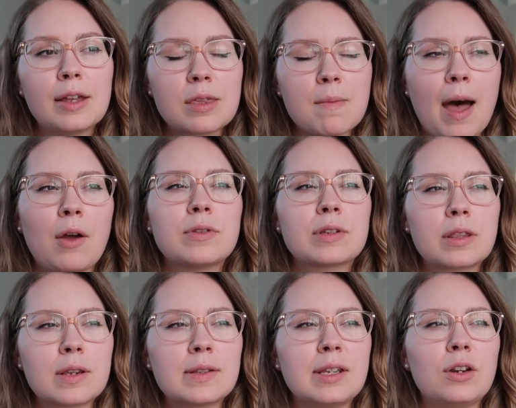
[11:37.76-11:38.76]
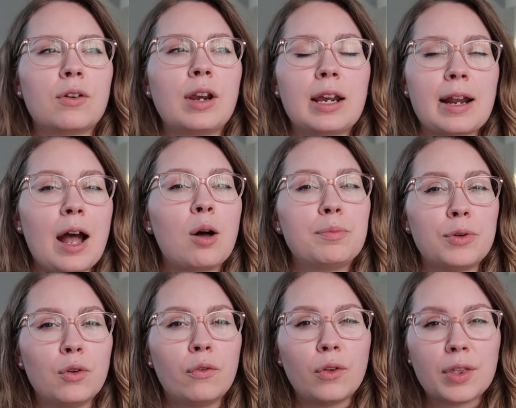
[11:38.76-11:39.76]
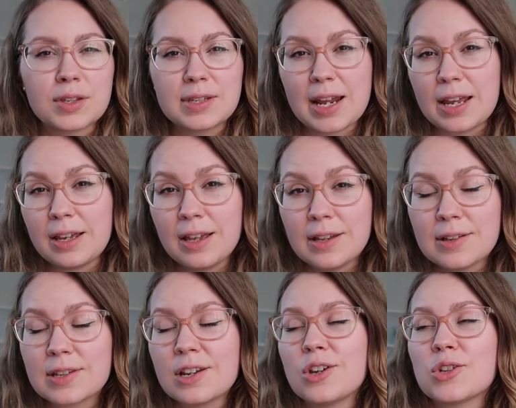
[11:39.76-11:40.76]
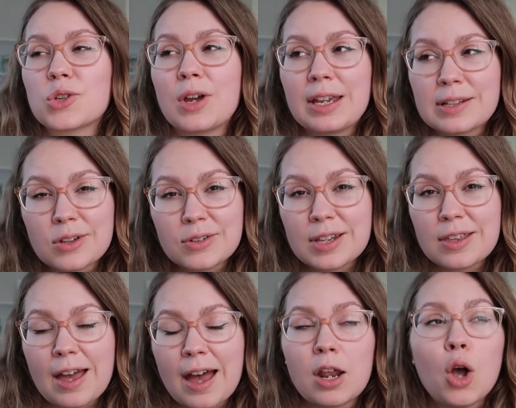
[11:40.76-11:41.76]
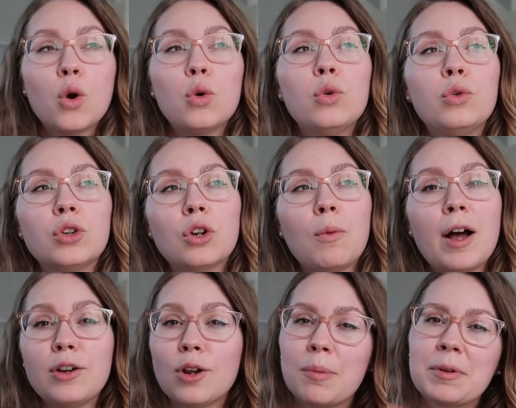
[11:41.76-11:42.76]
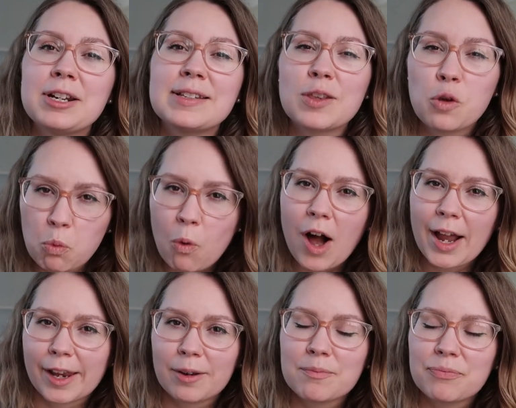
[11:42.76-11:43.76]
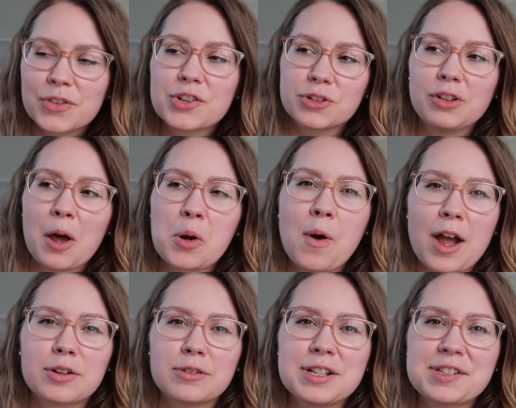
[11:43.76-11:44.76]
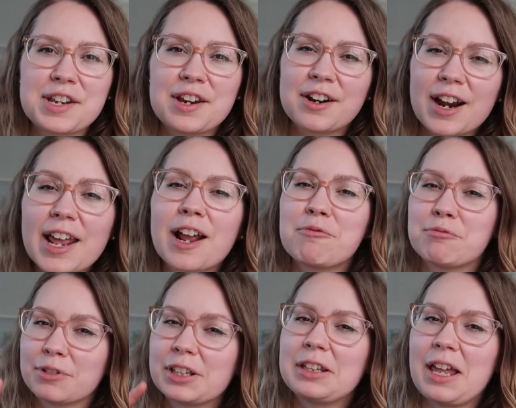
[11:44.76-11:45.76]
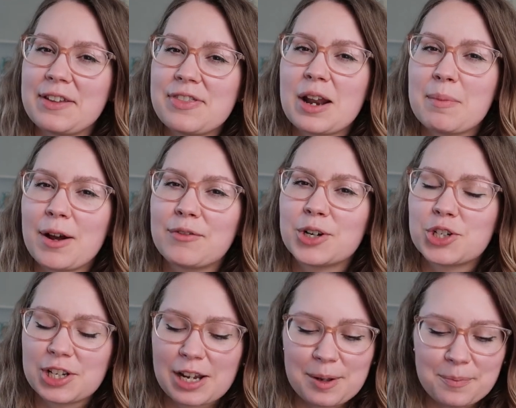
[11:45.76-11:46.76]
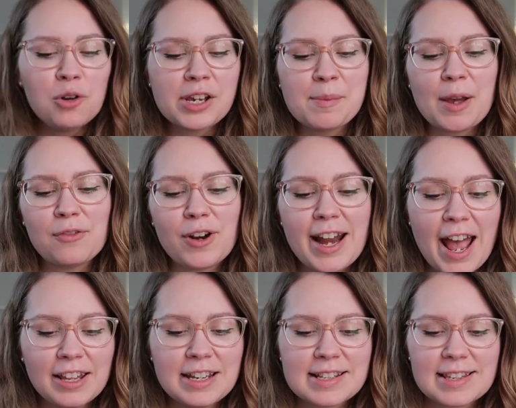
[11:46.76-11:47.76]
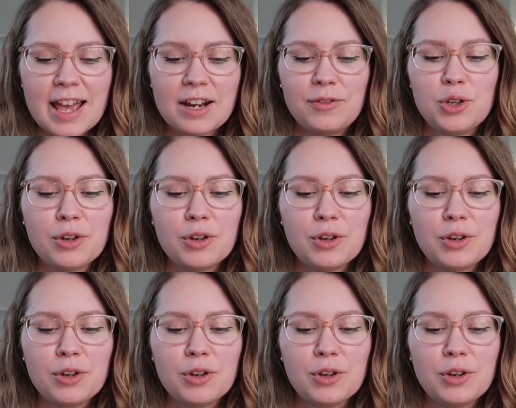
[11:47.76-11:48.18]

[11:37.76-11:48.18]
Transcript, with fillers: like the mountains and the scenery and how beautiful the state is, so I guess I'll say that. Ooh, you know what? No, I'm gonna say the wine. There's a lot of wineries here, and I really like that about Virginia. Okay, my friend Ellie said, if